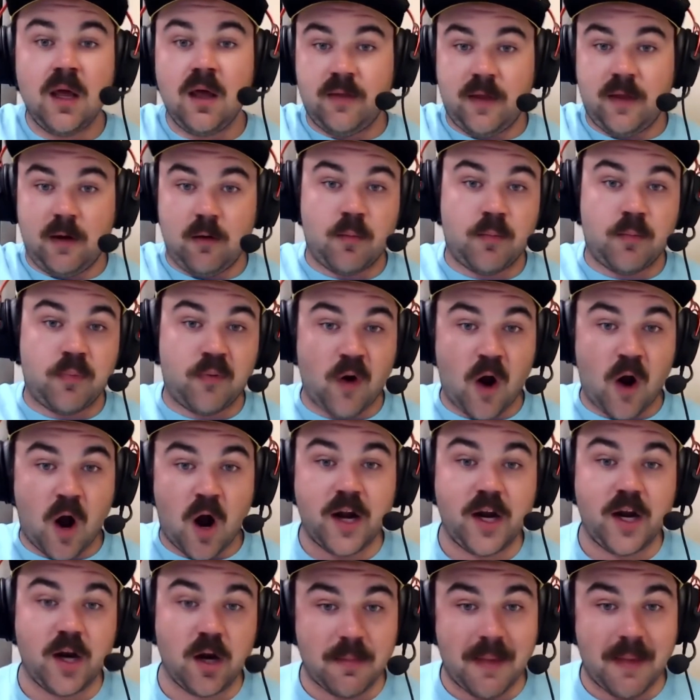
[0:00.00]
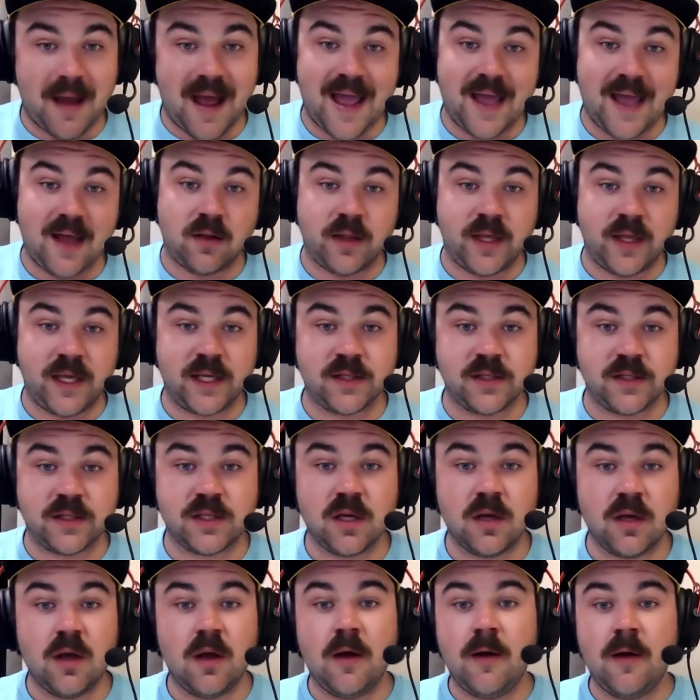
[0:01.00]
They were brought here by aliens,
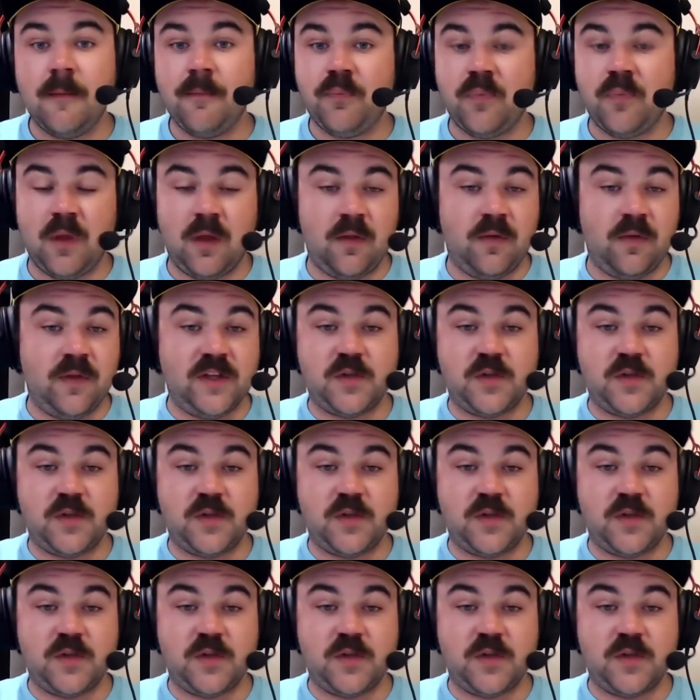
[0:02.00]
and